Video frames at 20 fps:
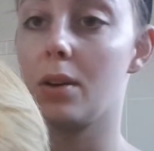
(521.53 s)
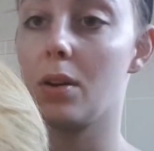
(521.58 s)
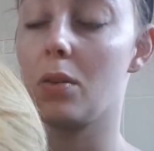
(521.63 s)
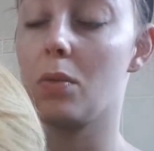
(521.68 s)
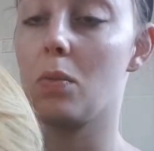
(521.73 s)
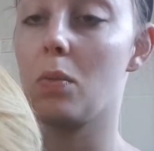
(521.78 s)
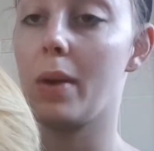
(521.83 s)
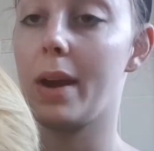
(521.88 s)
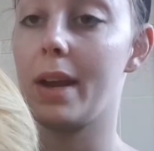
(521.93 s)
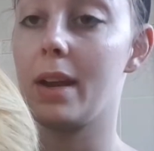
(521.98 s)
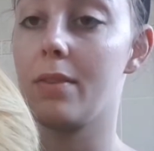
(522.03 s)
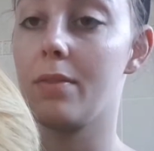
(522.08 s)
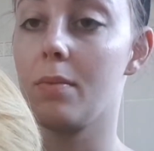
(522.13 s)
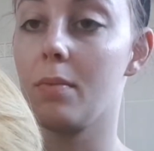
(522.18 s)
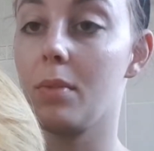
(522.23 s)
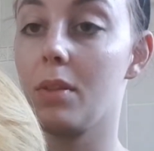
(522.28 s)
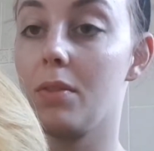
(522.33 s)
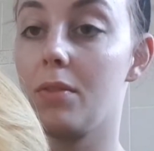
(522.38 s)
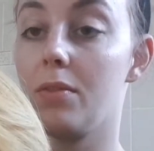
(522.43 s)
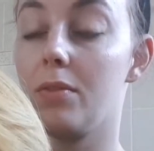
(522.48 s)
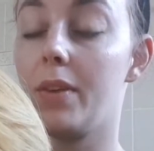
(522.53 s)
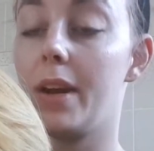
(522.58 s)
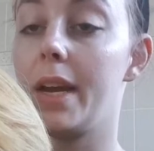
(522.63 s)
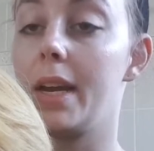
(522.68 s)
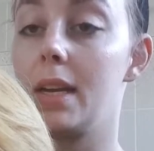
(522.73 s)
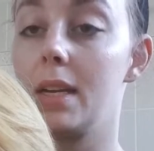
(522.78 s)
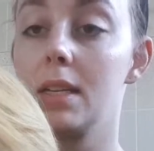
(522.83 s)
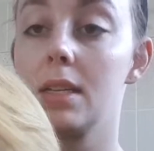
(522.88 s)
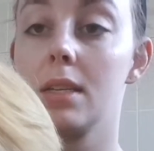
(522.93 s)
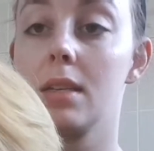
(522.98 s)
away from the
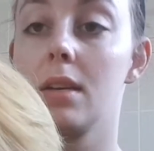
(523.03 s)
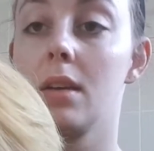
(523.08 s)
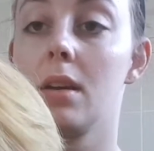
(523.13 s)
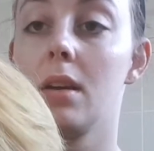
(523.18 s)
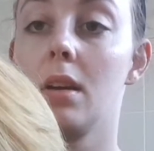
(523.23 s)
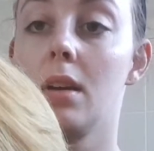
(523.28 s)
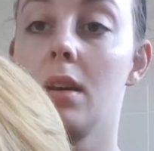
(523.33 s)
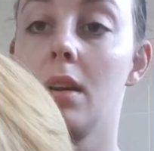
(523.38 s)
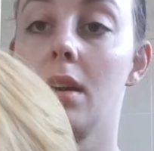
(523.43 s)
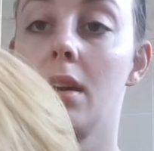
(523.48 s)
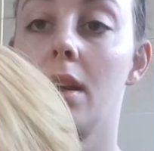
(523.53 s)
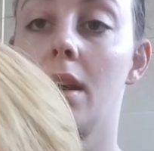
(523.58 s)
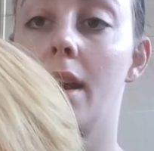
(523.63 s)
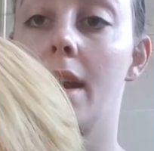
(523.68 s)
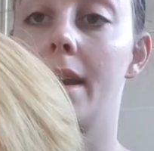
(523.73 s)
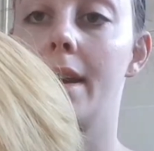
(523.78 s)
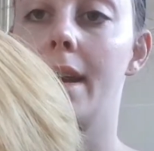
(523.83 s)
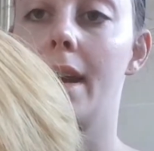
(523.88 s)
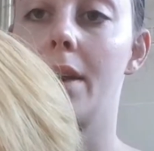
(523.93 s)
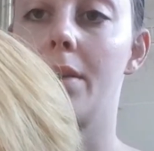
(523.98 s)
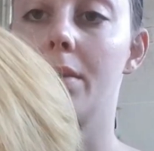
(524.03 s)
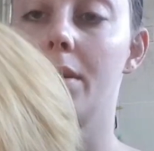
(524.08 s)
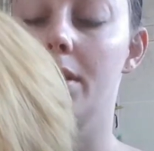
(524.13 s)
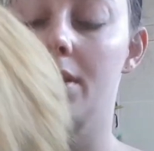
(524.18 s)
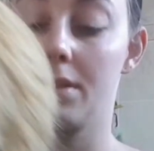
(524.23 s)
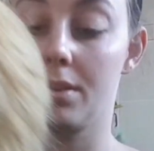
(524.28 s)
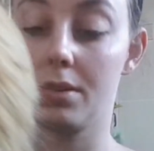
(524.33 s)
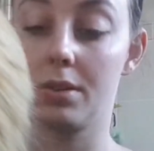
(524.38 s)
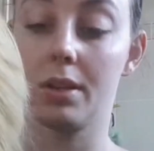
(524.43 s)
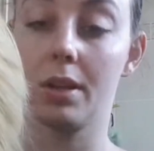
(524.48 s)
face. And how we're going
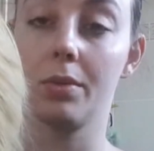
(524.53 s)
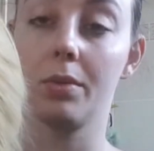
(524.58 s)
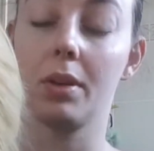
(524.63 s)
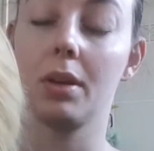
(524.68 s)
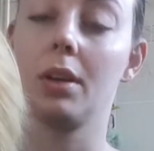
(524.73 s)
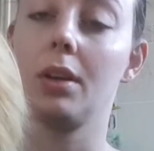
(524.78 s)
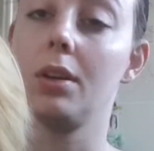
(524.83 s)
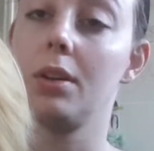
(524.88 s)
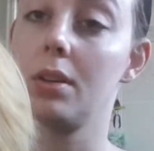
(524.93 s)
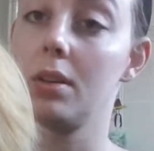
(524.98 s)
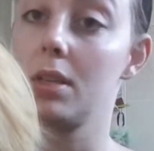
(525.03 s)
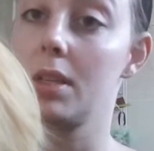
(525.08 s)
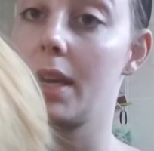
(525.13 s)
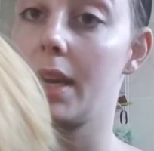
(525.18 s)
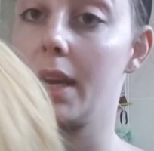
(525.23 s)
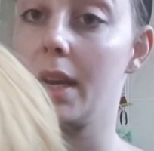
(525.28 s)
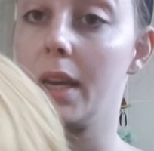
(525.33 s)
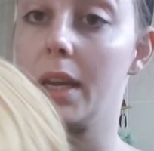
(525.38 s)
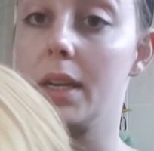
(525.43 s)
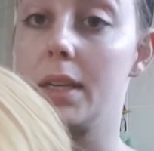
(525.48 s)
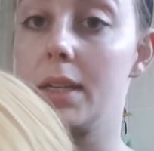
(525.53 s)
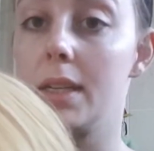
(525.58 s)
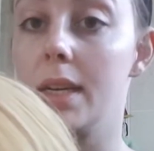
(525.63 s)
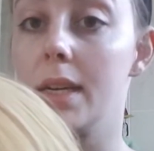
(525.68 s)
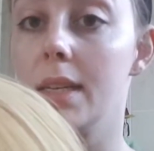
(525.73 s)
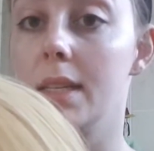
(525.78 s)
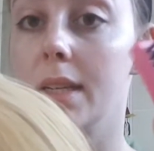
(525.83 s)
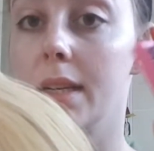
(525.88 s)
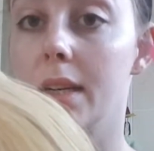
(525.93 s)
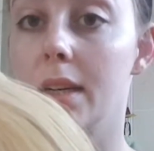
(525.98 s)
to do that, we're going to use a
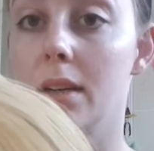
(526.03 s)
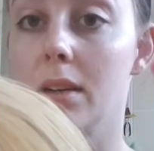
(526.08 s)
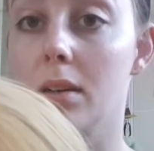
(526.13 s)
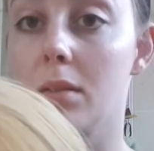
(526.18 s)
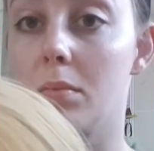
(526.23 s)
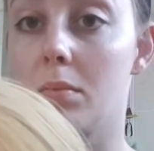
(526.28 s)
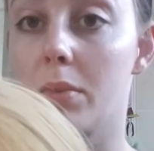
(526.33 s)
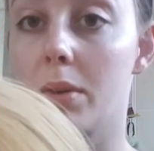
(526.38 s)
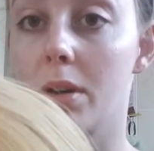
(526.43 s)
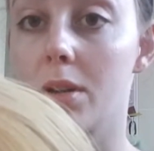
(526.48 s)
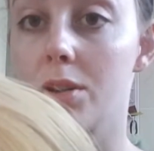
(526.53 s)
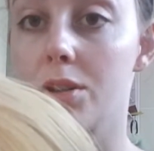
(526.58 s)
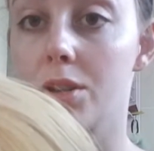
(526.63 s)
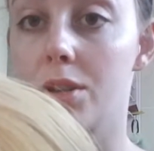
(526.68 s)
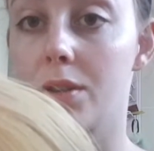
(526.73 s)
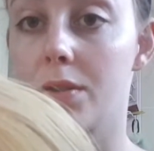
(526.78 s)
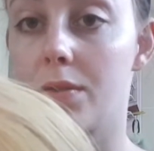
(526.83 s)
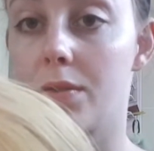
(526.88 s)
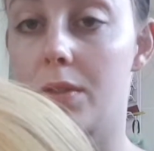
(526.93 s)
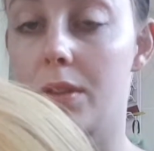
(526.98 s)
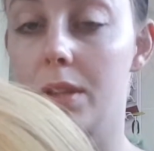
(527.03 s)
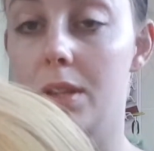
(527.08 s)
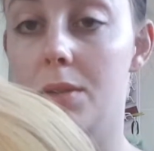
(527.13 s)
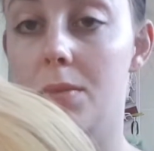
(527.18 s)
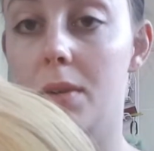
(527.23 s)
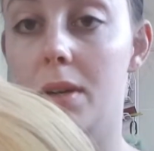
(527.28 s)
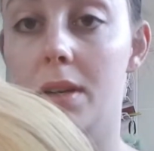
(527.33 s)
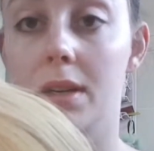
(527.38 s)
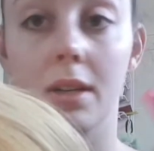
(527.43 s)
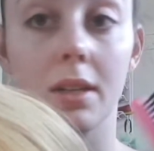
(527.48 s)
teasing brush for this
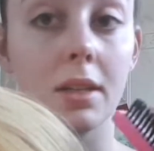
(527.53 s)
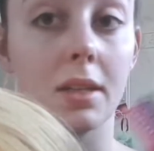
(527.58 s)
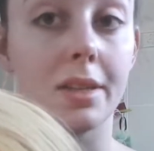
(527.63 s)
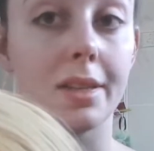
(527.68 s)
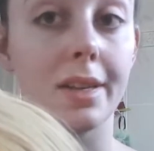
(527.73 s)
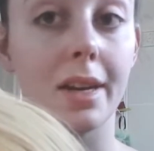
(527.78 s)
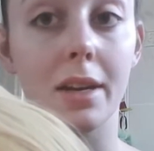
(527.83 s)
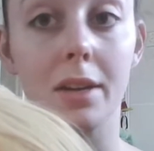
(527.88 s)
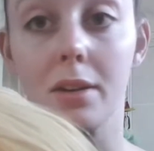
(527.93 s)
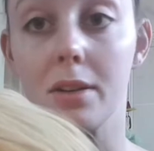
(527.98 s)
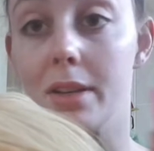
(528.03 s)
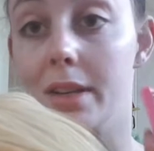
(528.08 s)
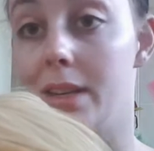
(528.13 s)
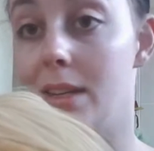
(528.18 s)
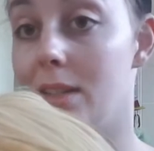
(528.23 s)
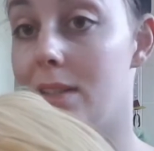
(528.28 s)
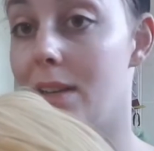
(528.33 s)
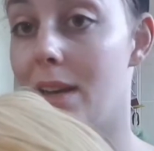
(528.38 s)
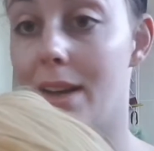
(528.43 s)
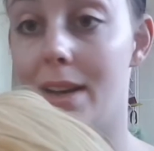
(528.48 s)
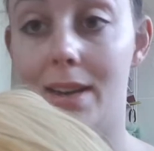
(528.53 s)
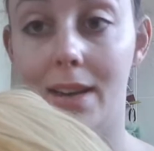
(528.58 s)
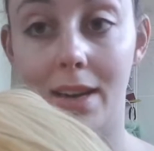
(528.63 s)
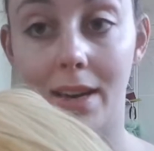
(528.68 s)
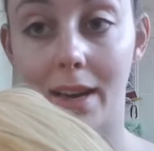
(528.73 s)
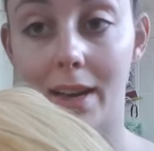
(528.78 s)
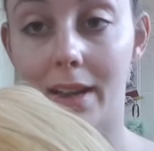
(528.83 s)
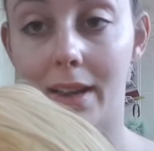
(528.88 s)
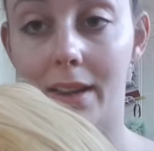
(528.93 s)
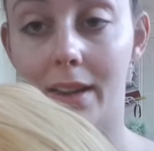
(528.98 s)
one, and this is how you tease any
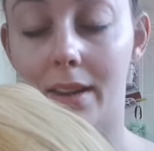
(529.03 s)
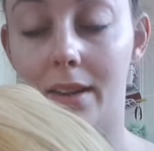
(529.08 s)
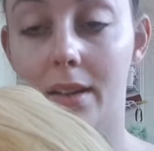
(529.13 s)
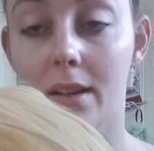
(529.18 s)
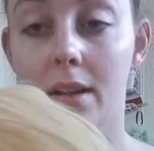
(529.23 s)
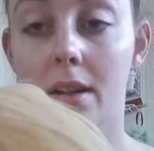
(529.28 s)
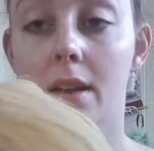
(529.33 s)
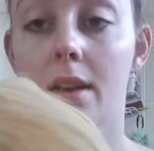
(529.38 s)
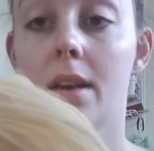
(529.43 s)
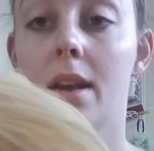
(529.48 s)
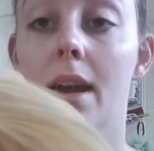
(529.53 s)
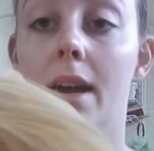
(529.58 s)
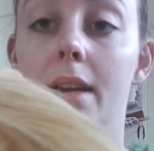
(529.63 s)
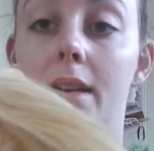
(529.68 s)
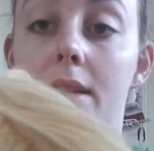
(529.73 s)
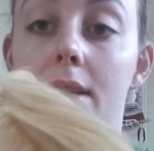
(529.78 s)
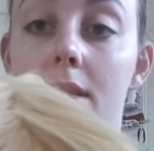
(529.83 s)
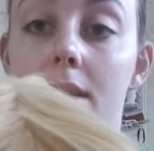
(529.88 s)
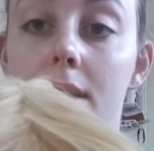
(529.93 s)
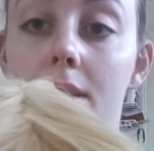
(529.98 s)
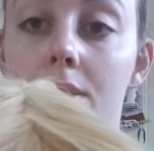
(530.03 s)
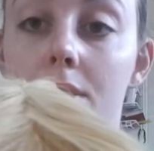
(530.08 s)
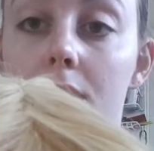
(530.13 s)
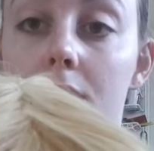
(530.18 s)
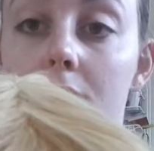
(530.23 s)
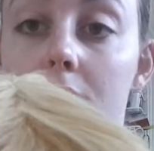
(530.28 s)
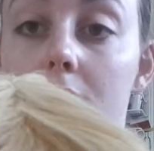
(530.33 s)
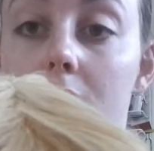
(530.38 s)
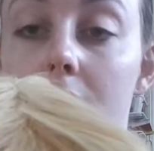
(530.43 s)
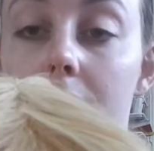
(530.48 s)
hair. And it's essentially
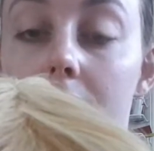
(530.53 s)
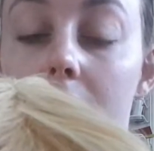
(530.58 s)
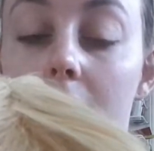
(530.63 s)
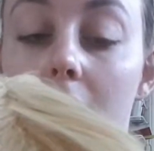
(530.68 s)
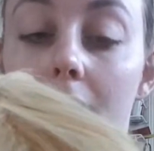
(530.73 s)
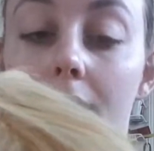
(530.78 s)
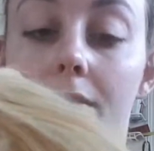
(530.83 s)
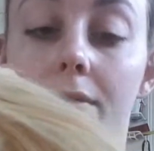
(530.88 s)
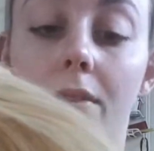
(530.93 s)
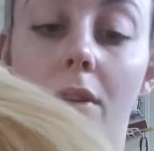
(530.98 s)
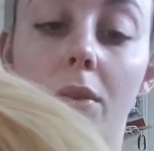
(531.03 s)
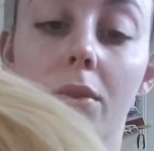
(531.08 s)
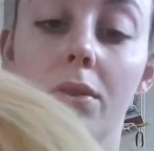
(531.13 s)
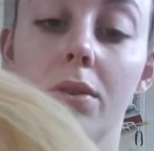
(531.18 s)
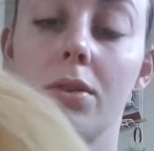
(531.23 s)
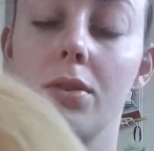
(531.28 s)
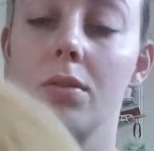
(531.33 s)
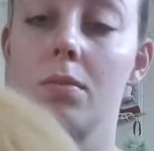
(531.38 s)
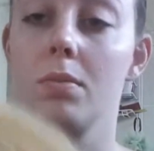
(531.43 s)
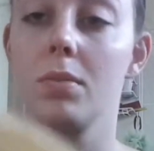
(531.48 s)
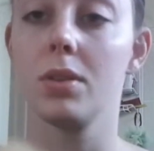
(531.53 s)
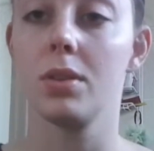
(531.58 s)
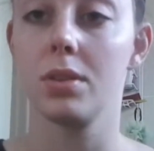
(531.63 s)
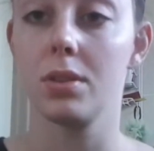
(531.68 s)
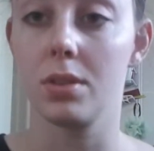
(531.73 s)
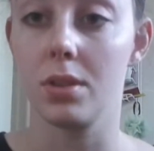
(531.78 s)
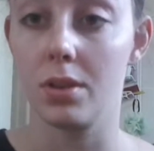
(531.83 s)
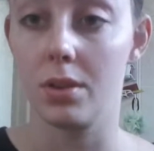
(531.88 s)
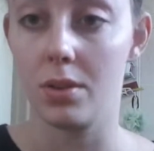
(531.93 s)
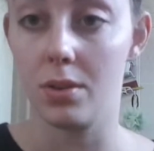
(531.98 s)
just give it that volume.
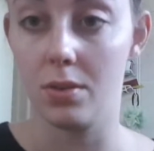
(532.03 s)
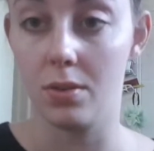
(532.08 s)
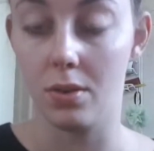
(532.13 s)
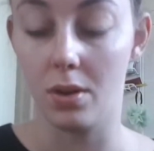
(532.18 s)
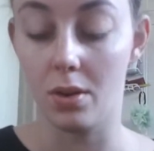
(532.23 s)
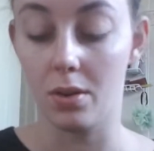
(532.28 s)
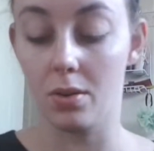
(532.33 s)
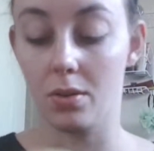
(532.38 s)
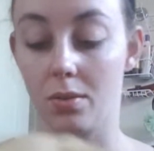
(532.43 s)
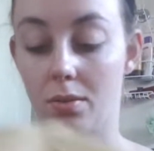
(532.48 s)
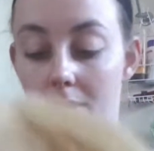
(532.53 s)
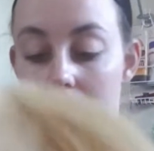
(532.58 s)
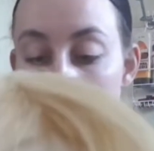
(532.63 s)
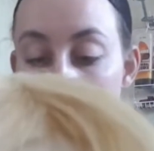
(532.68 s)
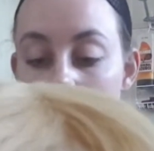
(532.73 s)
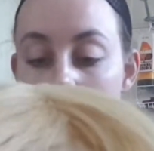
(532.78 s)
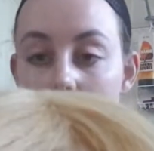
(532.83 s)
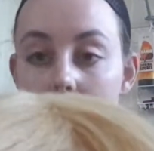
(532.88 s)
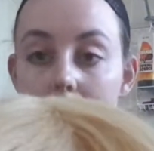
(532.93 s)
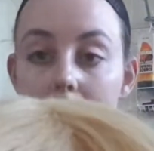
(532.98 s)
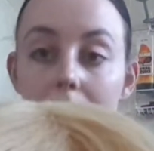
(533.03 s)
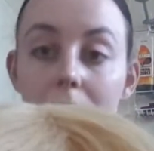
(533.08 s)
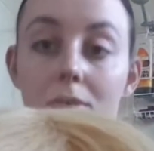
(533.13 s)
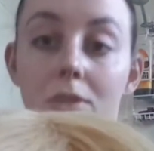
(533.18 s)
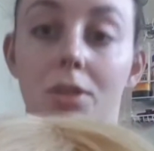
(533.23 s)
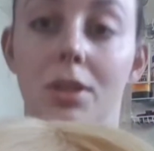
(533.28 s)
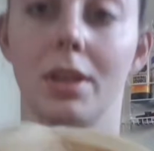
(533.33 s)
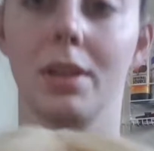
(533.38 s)
So you go, oh, I wish I